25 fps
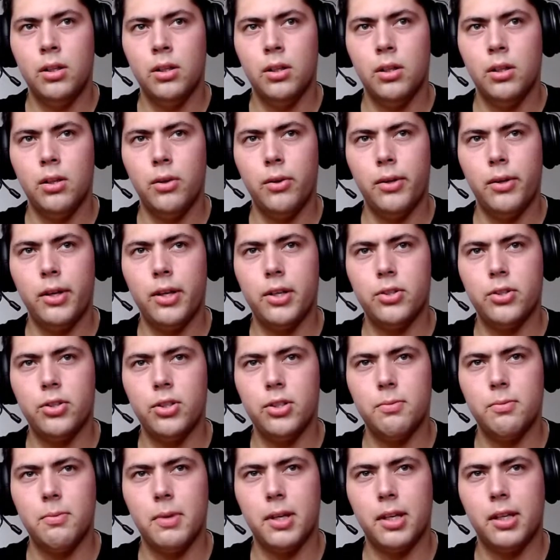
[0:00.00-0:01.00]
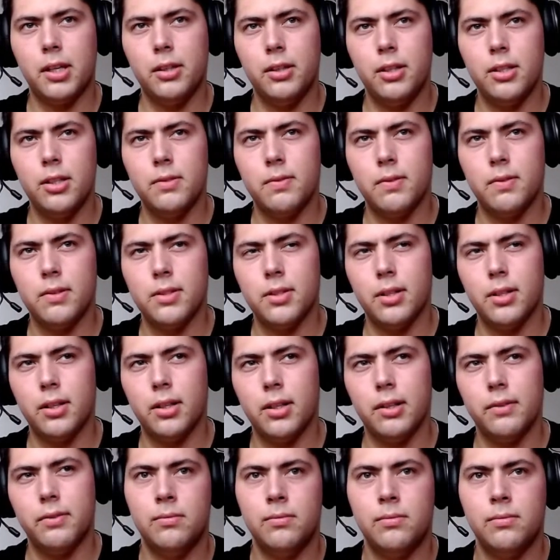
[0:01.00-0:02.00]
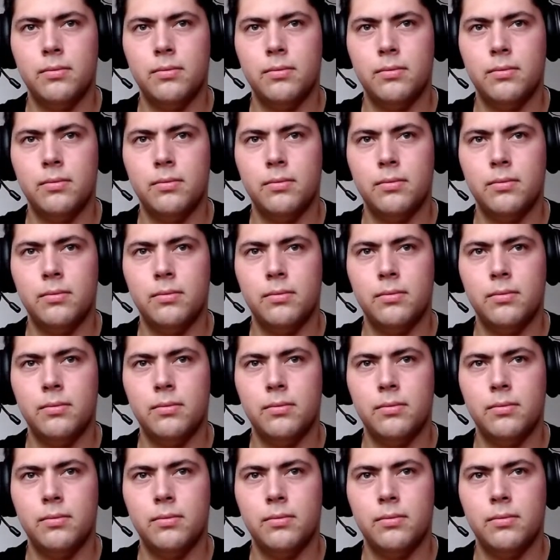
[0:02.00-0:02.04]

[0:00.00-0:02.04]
Oh yeah, she's making these things alive.